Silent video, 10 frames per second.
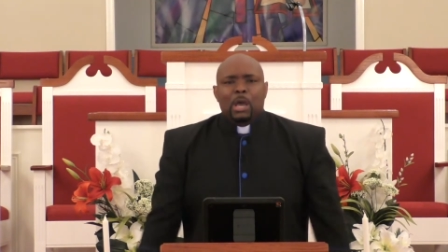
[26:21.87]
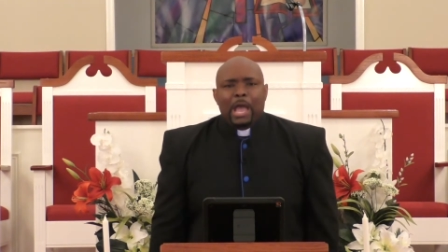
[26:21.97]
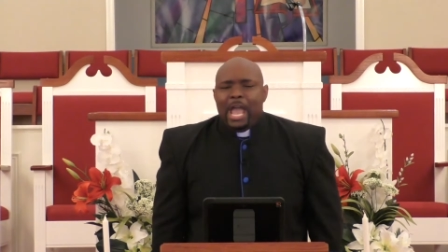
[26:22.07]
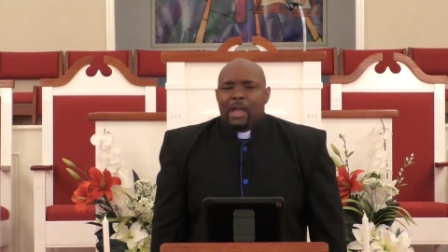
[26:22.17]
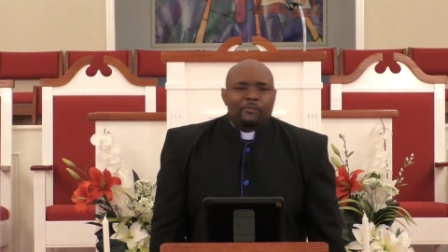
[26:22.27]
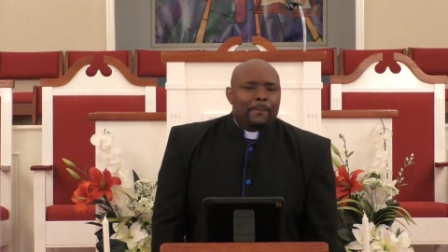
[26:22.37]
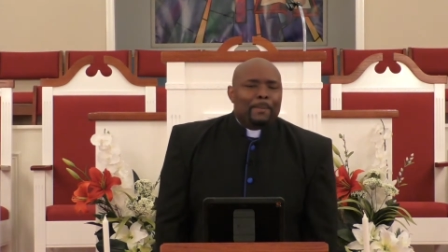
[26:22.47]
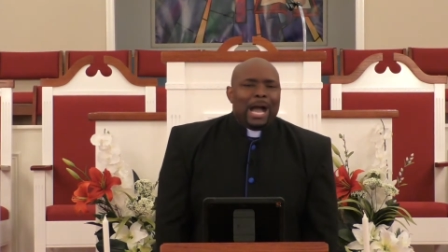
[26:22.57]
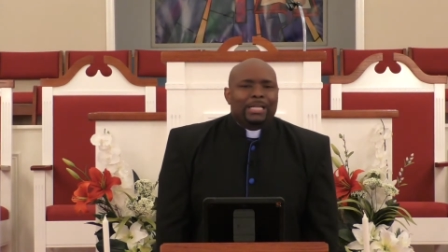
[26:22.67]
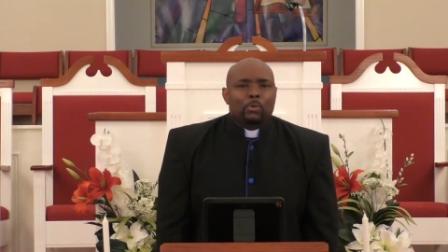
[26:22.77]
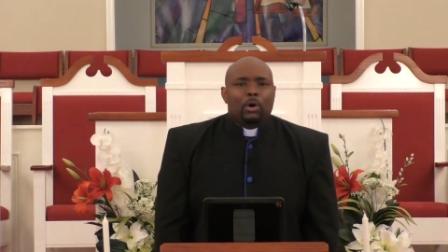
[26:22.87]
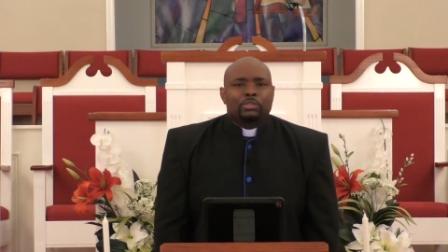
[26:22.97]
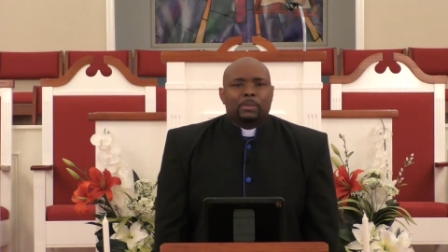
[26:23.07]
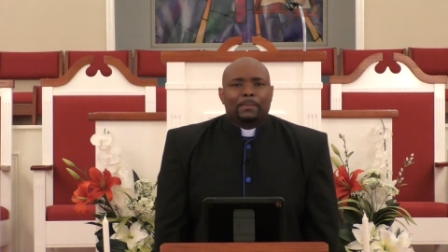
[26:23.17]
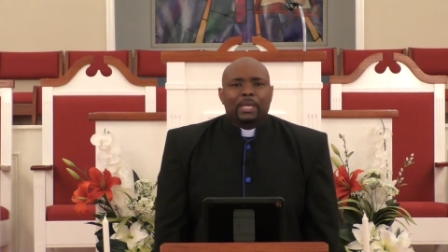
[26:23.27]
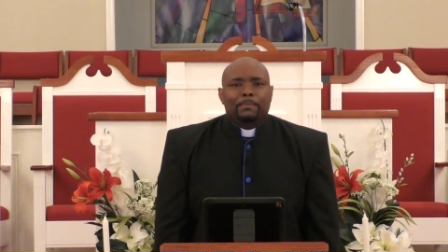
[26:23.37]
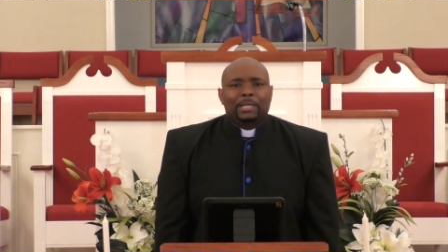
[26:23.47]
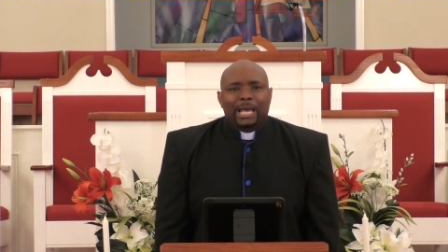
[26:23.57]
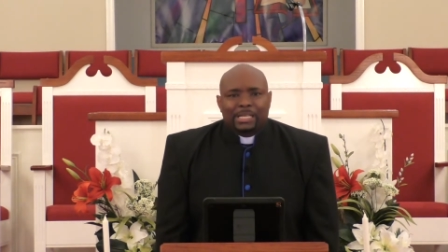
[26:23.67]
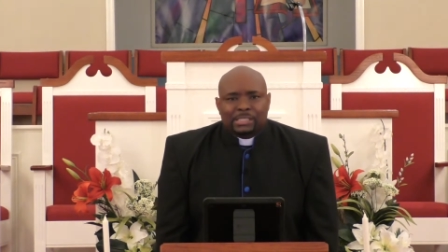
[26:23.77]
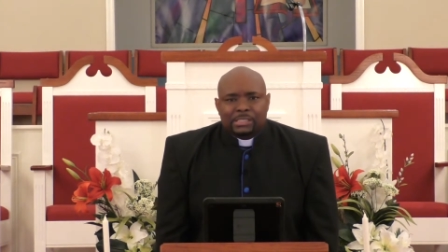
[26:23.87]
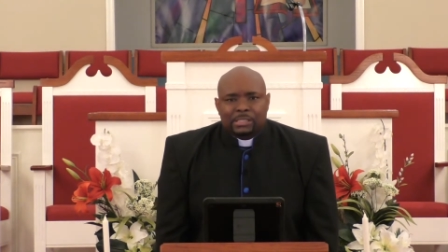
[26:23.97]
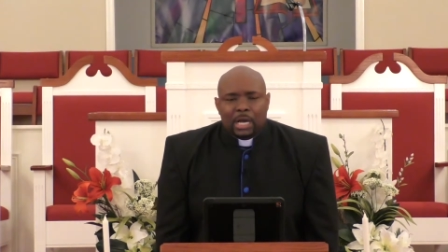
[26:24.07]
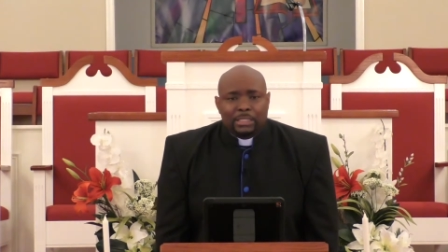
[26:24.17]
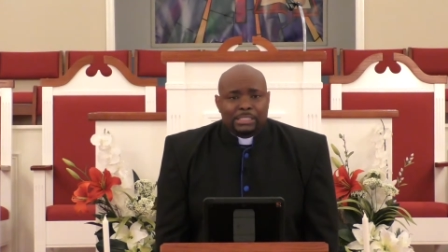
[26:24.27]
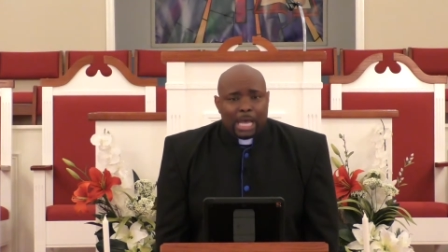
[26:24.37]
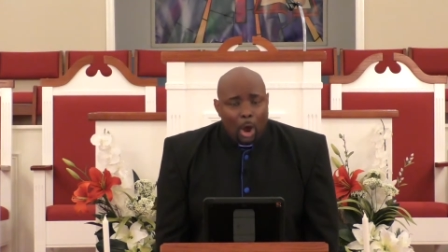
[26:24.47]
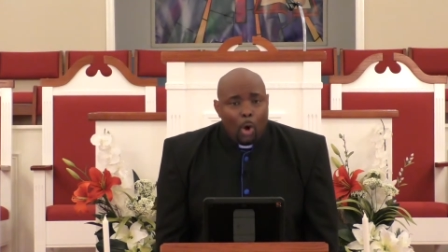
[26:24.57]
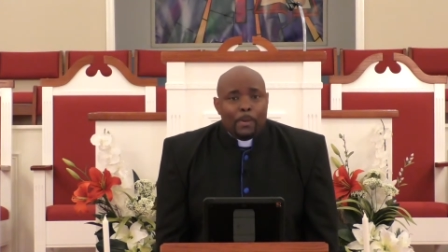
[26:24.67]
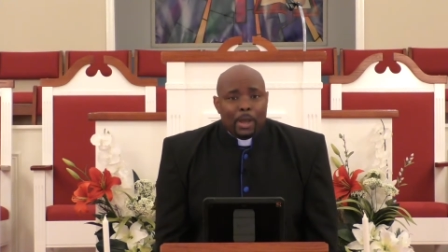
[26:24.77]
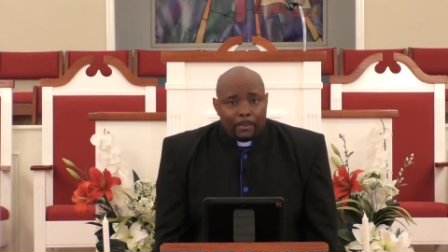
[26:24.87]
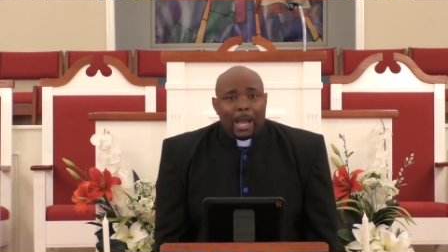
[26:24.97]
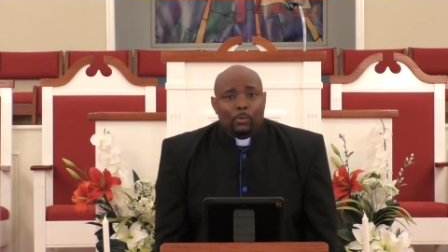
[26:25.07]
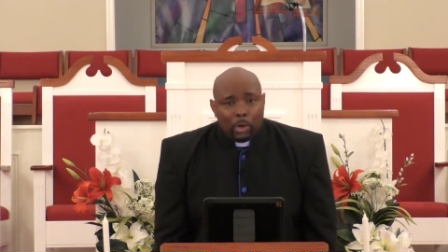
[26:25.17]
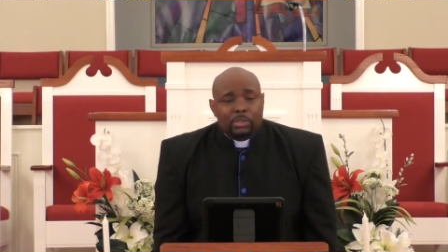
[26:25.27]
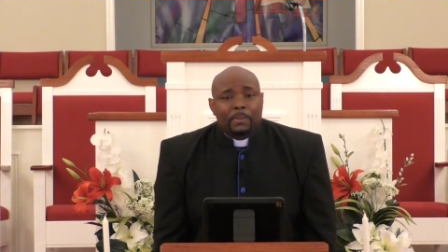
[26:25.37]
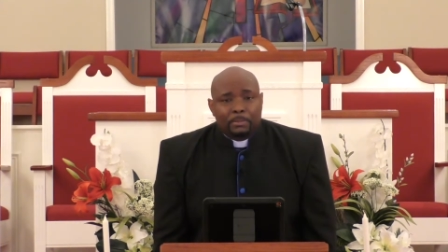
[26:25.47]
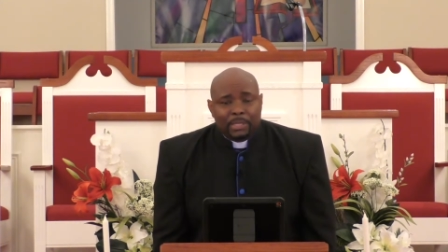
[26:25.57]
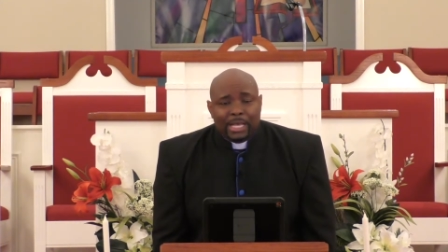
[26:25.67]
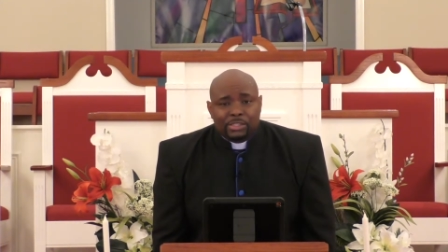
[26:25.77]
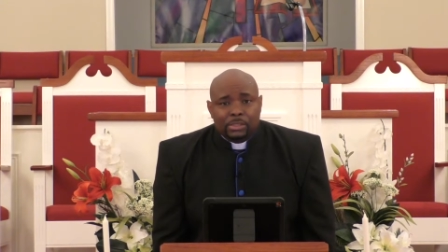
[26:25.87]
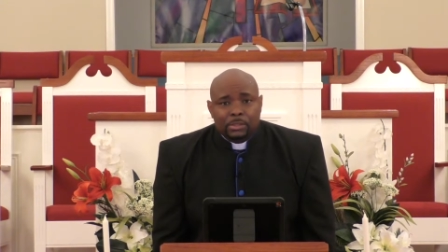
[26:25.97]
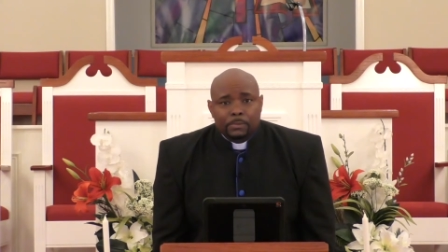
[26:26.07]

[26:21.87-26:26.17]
Everybody wants to be blessed. At least I hope everybody wants to be blessed.